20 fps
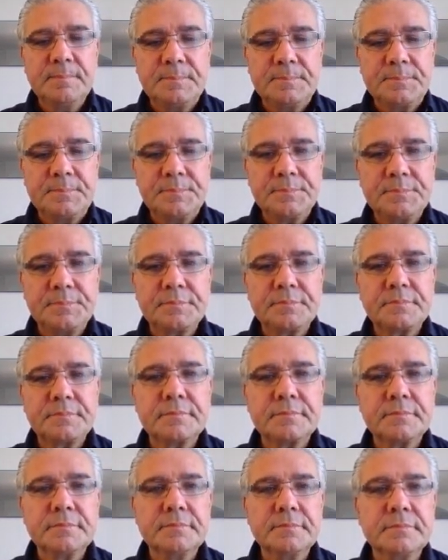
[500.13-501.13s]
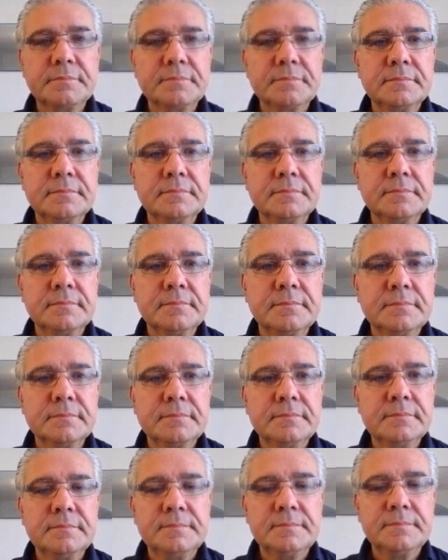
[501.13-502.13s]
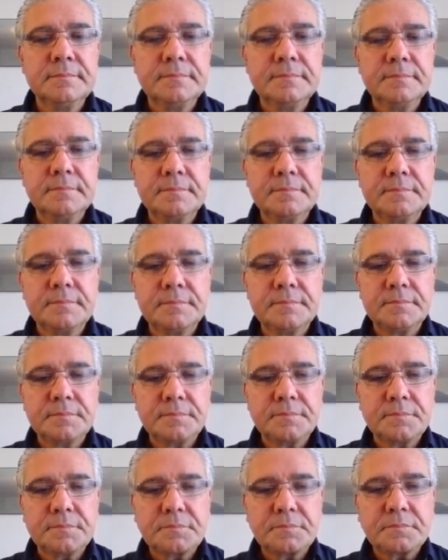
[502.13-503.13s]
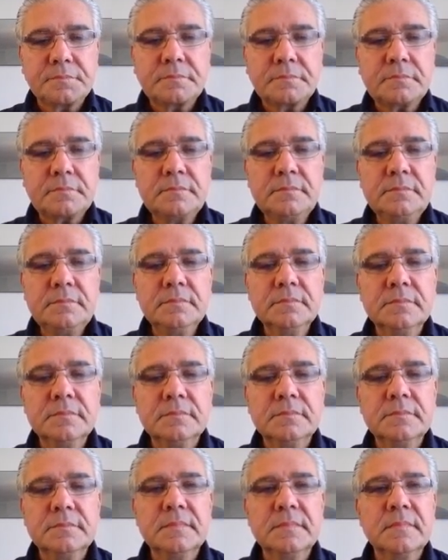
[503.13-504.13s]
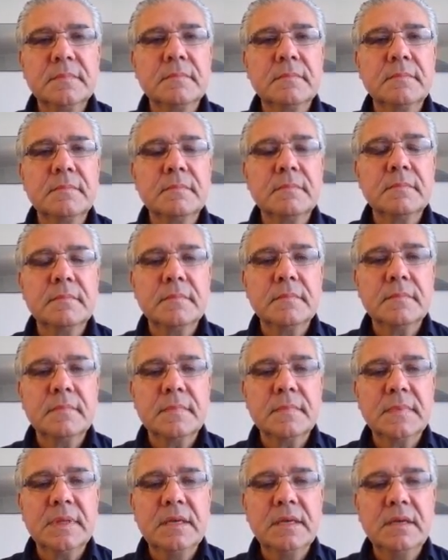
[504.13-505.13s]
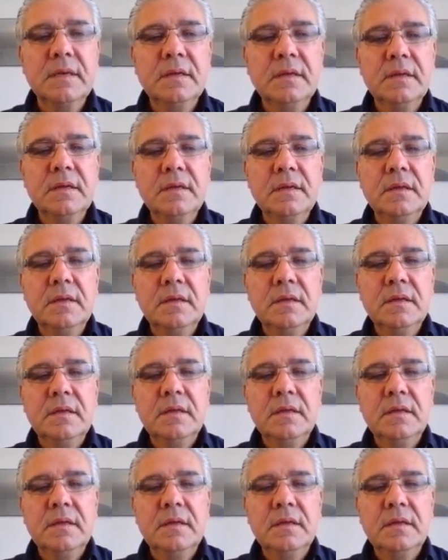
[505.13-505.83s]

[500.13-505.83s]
Nobody speaks.